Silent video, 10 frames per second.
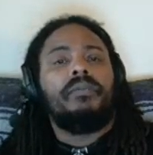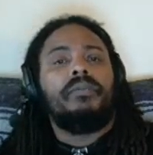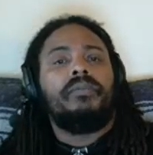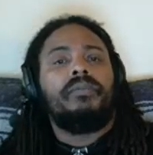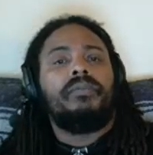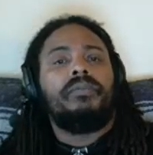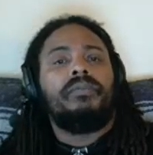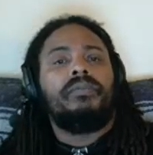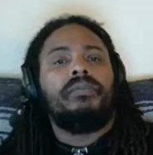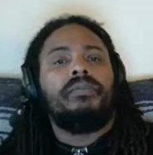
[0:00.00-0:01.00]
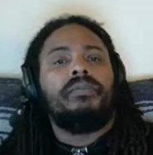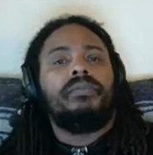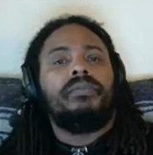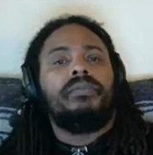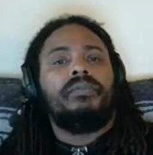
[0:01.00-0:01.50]

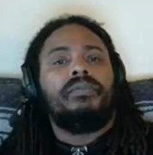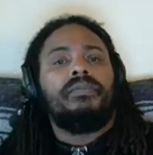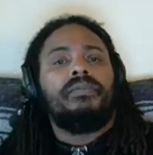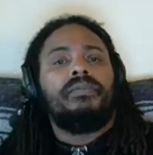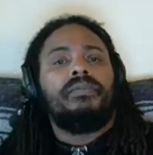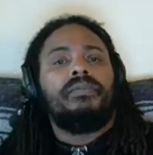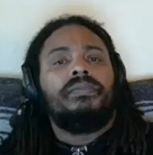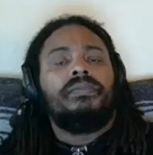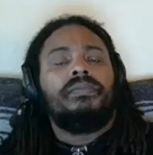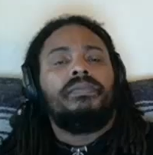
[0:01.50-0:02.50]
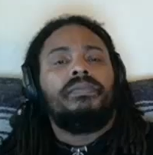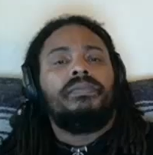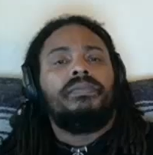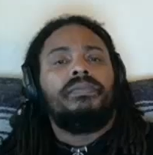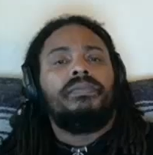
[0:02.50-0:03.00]

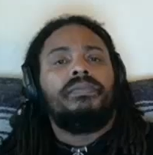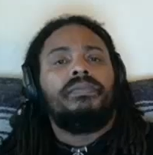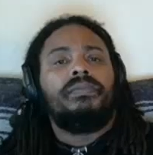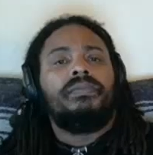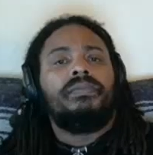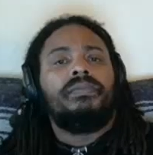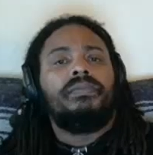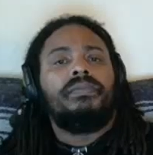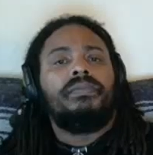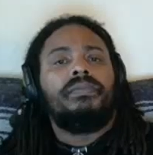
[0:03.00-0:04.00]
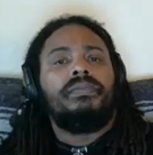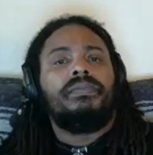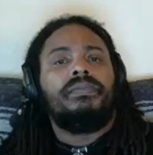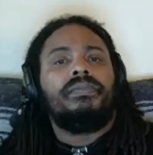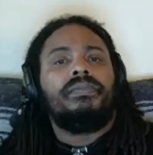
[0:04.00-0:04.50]

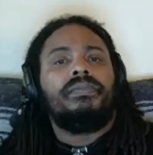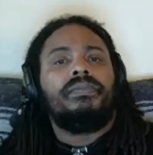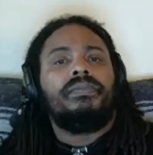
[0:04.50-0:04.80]
Nothing is said.